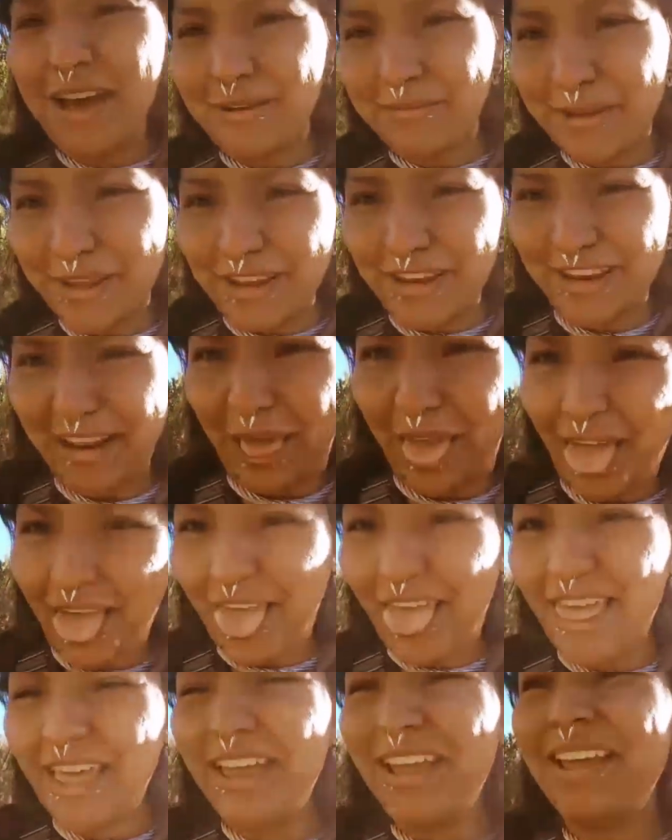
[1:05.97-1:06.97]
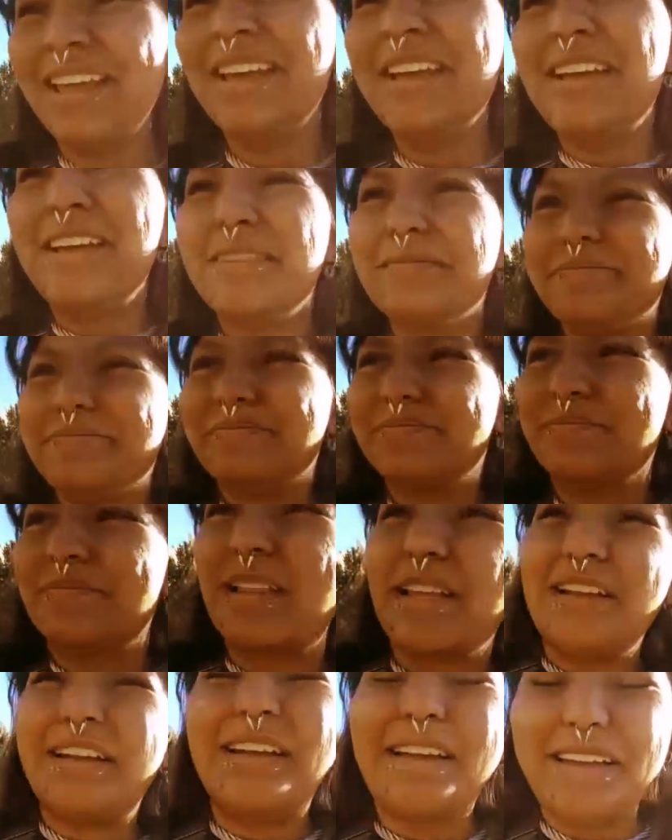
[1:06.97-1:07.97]
I'm getting
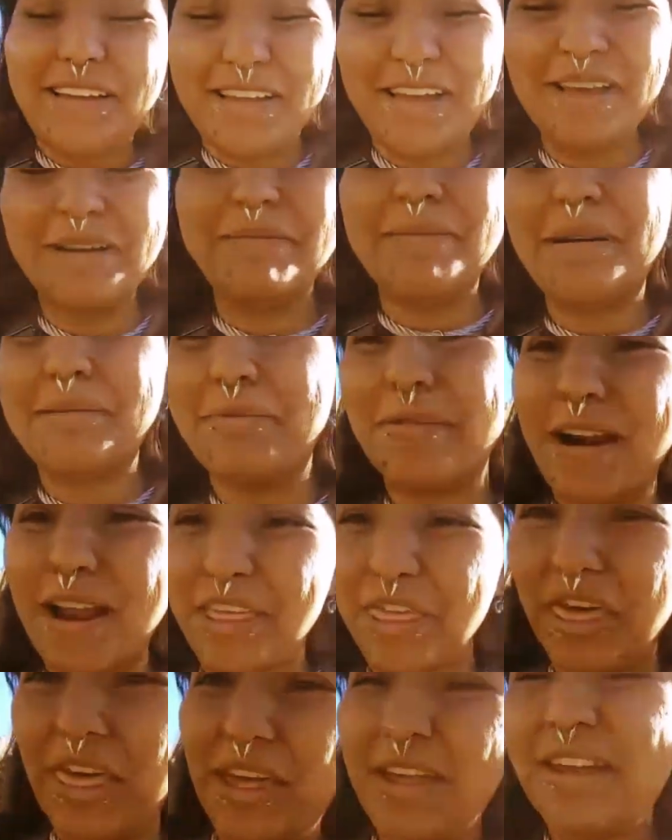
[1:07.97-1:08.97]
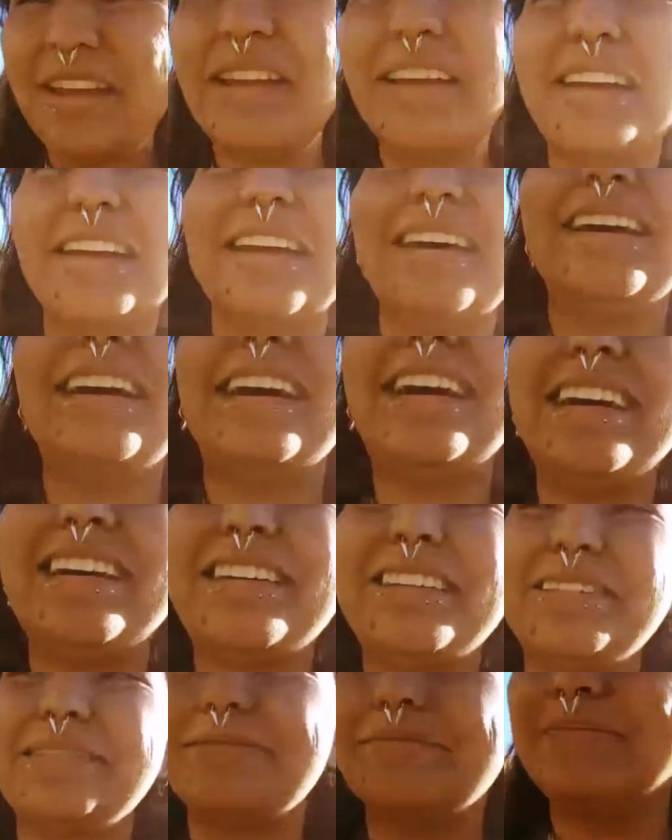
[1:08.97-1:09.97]
uh, my breath.
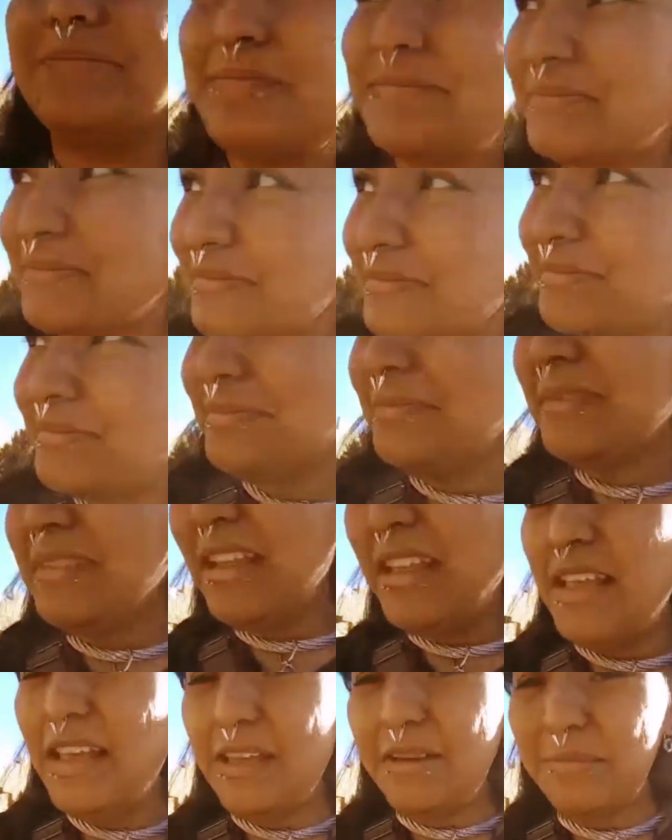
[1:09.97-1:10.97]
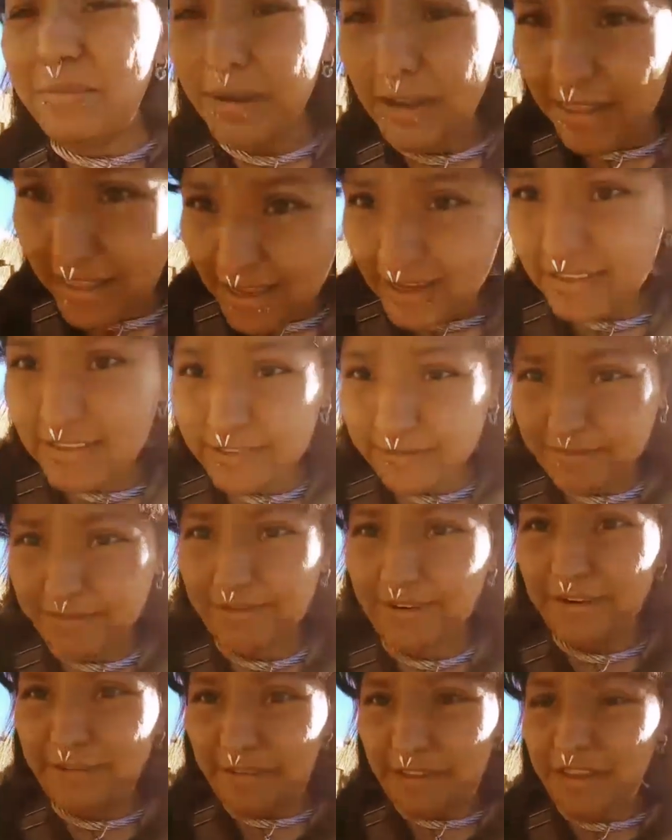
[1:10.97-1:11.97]
Um, but I lasted
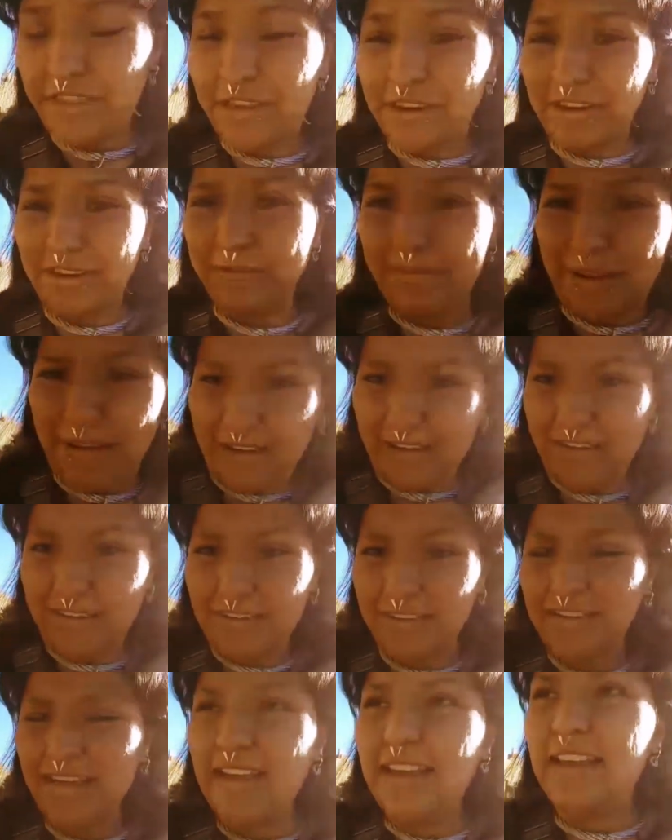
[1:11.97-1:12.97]
for roughly 30 minutes.